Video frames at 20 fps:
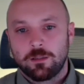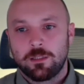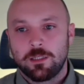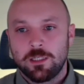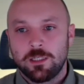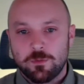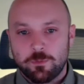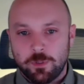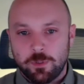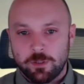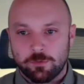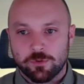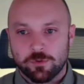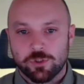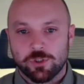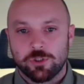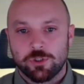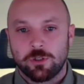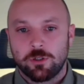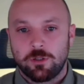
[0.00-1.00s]
these people
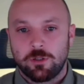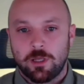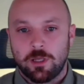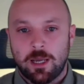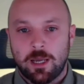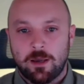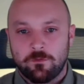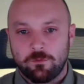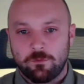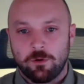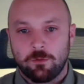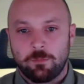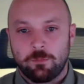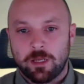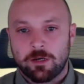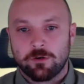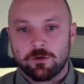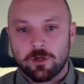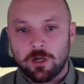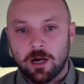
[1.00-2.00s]
should have a
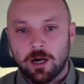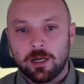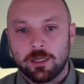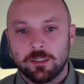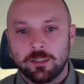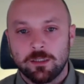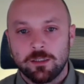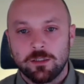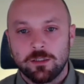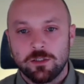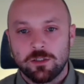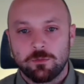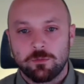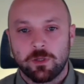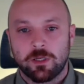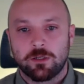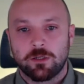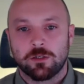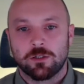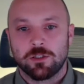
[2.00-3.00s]
better guidance
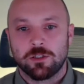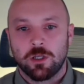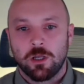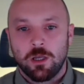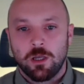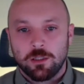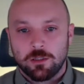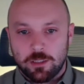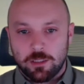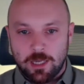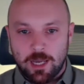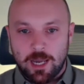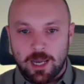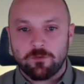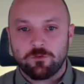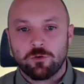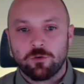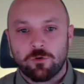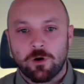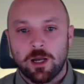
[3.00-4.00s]
because they
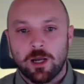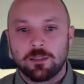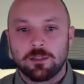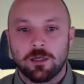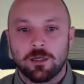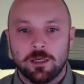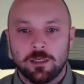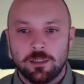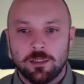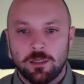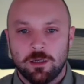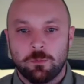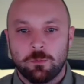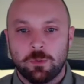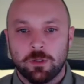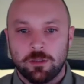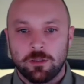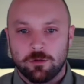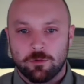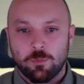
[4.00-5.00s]
have the right idea,
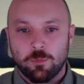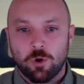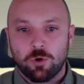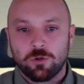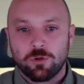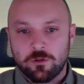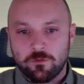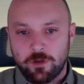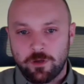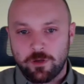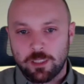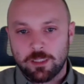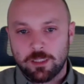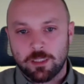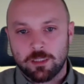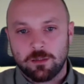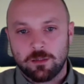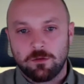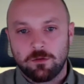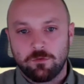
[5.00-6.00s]
but they're
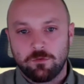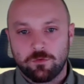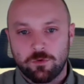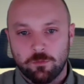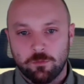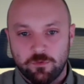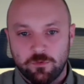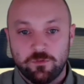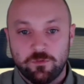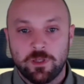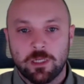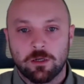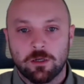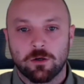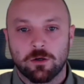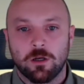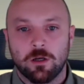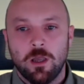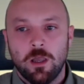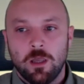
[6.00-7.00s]
motivated from
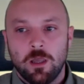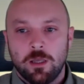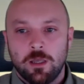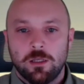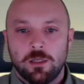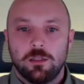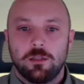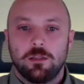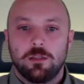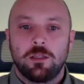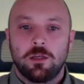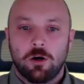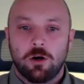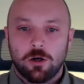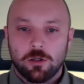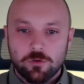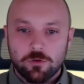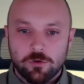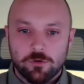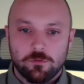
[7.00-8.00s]
fear. The
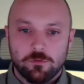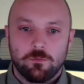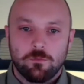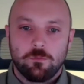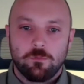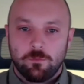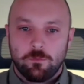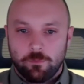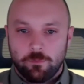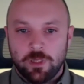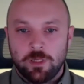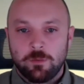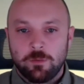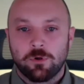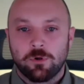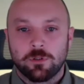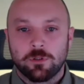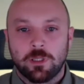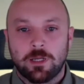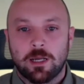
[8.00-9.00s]
other
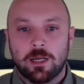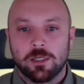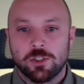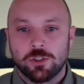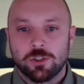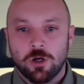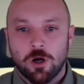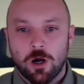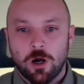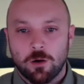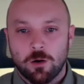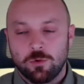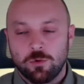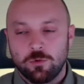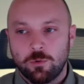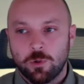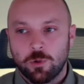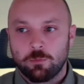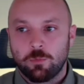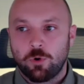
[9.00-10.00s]
people that I saw
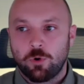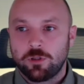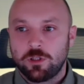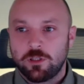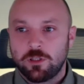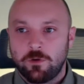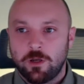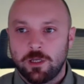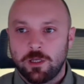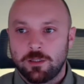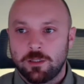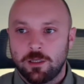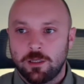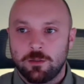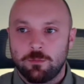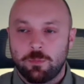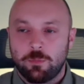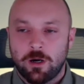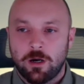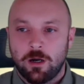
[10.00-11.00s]
were
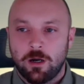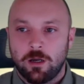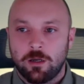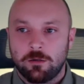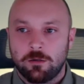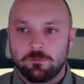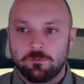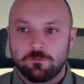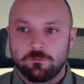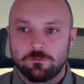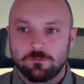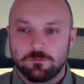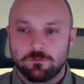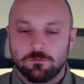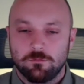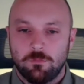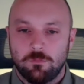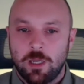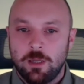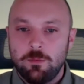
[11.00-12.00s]
motivated by
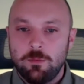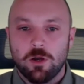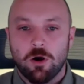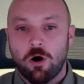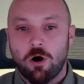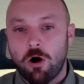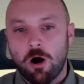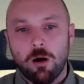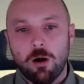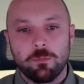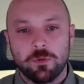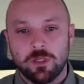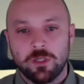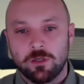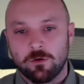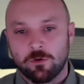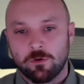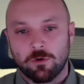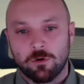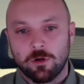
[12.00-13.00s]
maybe
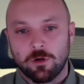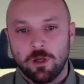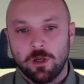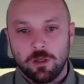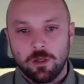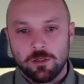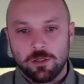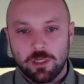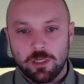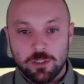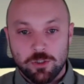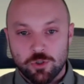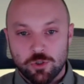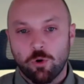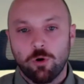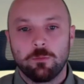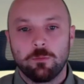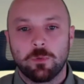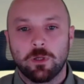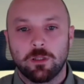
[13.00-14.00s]
hobby or
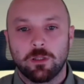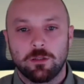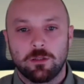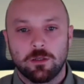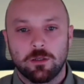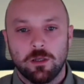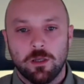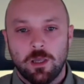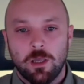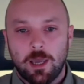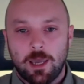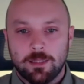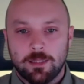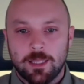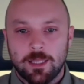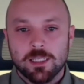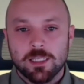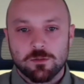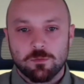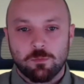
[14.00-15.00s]
enjoyment, and
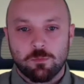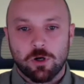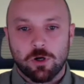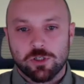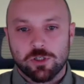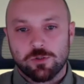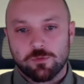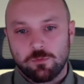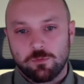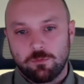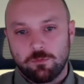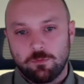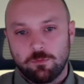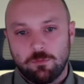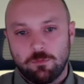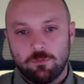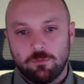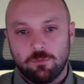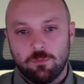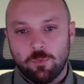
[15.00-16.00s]
that's much
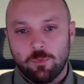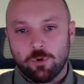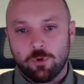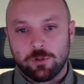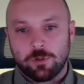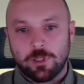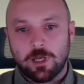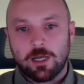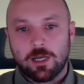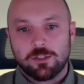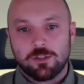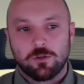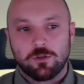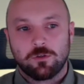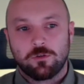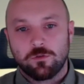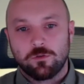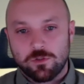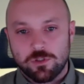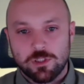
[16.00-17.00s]
more nicer
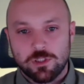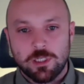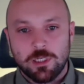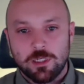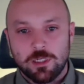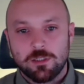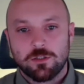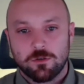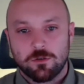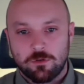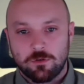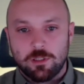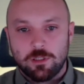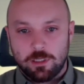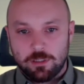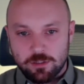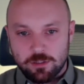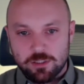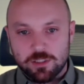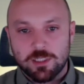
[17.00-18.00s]
to see. So in,
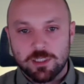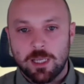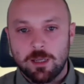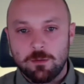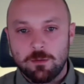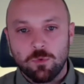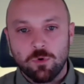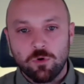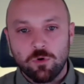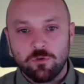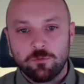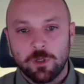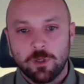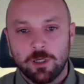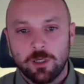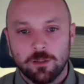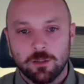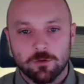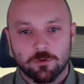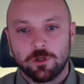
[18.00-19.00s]
in the same
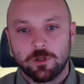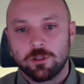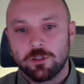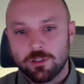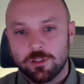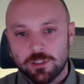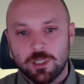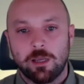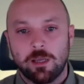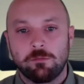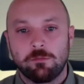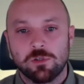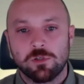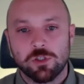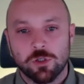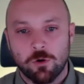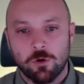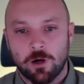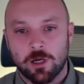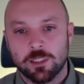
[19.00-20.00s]
movement or in the same
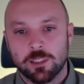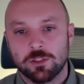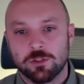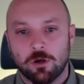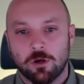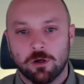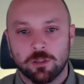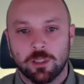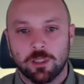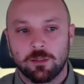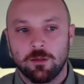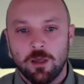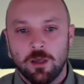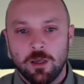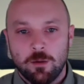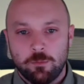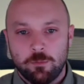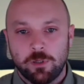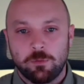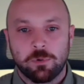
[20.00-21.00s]
show, I saw that
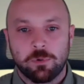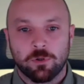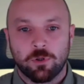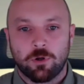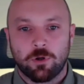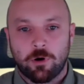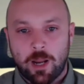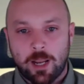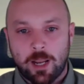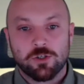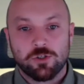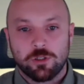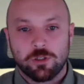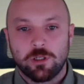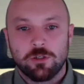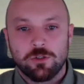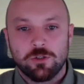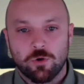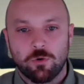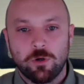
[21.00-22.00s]
people are
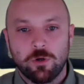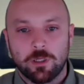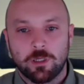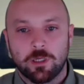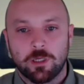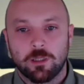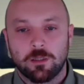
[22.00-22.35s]
actually enjoying